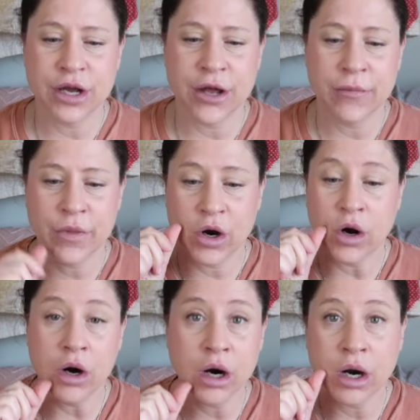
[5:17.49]
um,
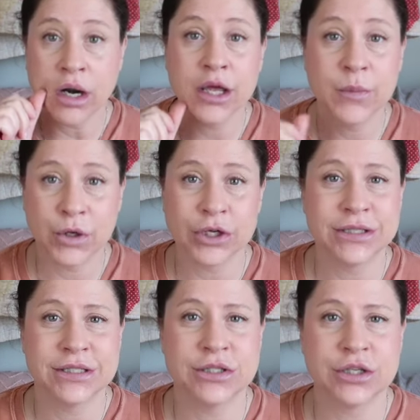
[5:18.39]
there are
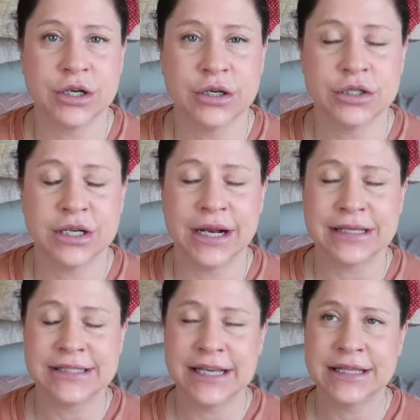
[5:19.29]
hypocrites in church. And
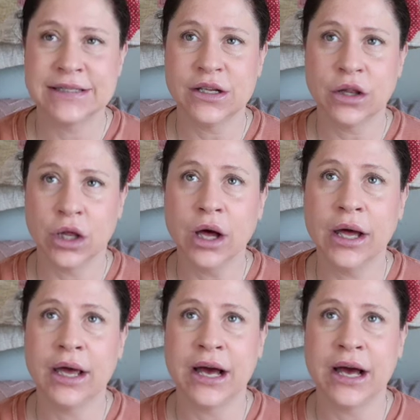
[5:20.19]
I say this a lot.